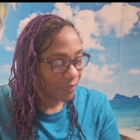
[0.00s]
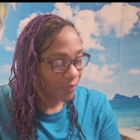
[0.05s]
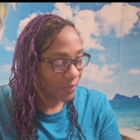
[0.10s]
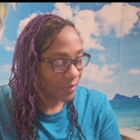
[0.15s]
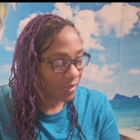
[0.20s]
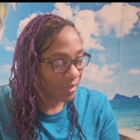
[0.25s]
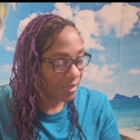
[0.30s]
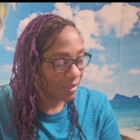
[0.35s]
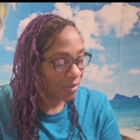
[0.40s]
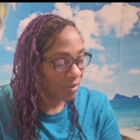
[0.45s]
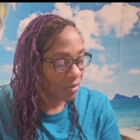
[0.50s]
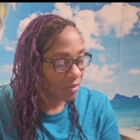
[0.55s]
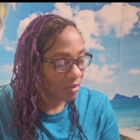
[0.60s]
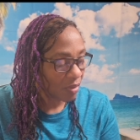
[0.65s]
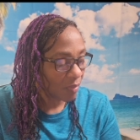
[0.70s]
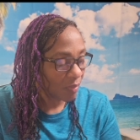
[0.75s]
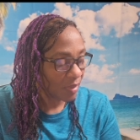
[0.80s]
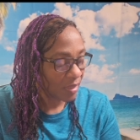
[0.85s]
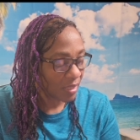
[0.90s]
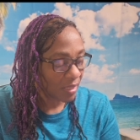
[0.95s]
with the
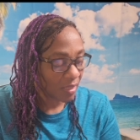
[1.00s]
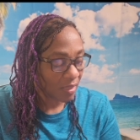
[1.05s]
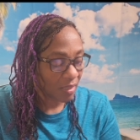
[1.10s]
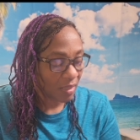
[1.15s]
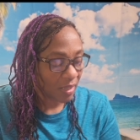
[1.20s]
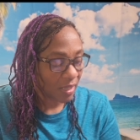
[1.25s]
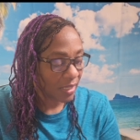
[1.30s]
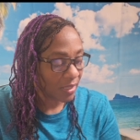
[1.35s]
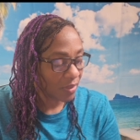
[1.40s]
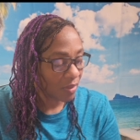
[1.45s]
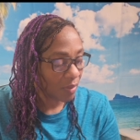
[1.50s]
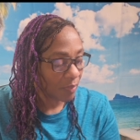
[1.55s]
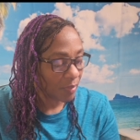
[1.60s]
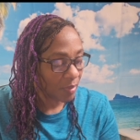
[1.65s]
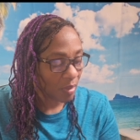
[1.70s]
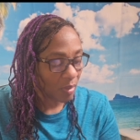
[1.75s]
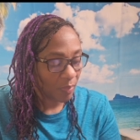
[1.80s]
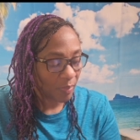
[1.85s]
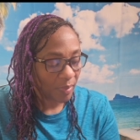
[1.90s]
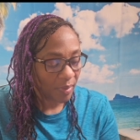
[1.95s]
non-committal card
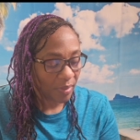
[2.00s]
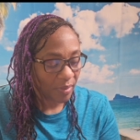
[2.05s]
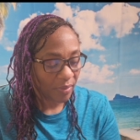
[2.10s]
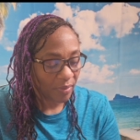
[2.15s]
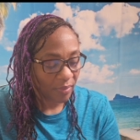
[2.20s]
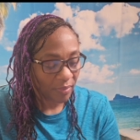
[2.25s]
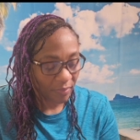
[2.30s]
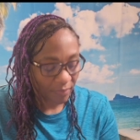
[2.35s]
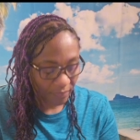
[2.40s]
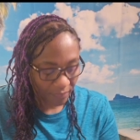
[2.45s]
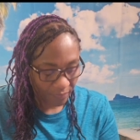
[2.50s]
coming up here